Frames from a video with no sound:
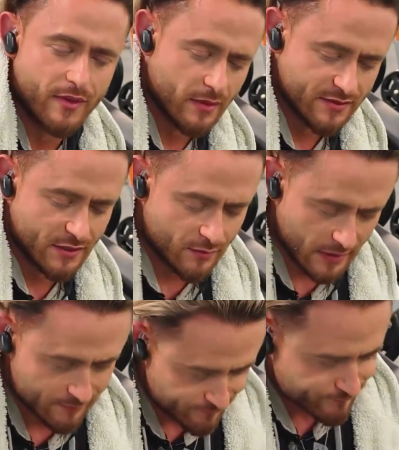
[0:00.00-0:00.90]
be able to,
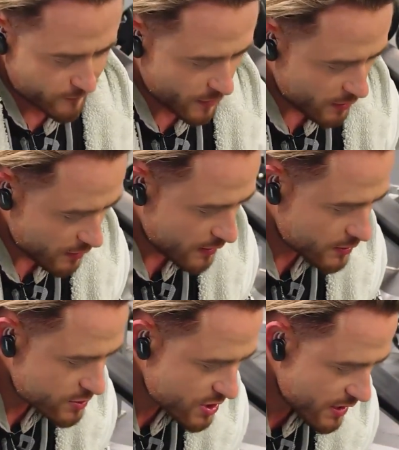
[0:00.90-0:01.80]
but hey,
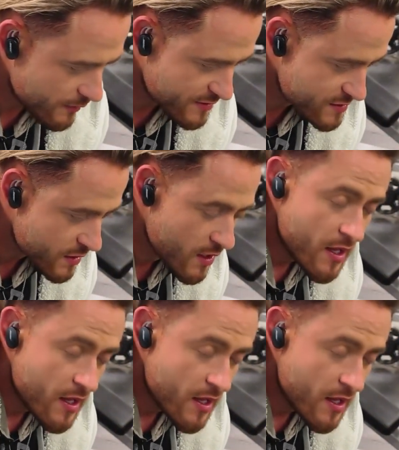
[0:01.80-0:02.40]
shit happens.